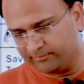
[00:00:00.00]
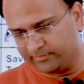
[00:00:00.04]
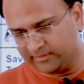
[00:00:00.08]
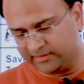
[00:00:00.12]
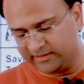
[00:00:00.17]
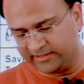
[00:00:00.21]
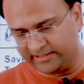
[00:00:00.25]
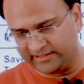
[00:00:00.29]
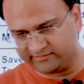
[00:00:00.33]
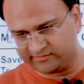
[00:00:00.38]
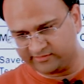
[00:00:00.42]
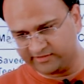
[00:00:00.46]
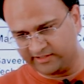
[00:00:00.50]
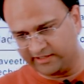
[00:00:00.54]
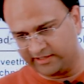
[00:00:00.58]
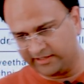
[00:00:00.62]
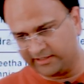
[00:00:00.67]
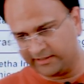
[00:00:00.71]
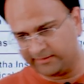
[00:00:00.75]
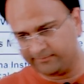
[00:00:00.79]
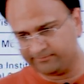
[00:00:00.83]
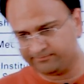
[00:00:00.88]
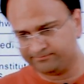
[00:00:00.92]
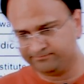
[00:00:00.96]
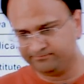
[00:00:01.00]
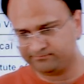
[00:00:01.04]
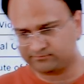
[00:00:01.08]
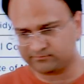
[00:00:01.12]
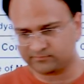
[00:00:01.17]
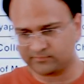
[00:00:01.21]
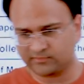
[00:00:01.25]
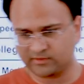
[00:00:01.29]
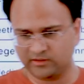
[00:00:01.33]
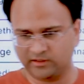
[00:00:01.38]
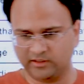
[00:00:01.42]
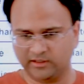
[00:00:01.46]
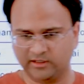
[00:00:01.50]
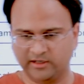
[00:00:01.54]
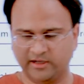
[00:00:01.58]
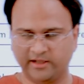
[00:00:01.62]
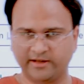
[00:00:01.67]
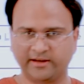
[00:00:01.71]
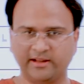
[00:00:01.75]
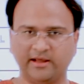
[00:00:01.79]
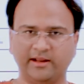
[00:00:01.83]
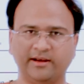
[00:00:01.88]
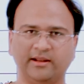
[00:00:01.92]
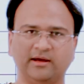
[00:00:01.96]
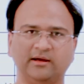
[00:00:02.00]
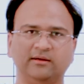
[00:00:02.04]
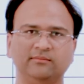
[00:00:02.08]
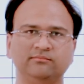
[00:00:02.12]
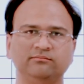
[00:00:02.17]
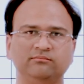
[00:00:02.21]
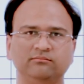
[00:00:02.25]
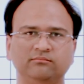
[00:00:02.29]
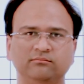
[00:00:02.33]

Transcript: let's say uh, Haryana,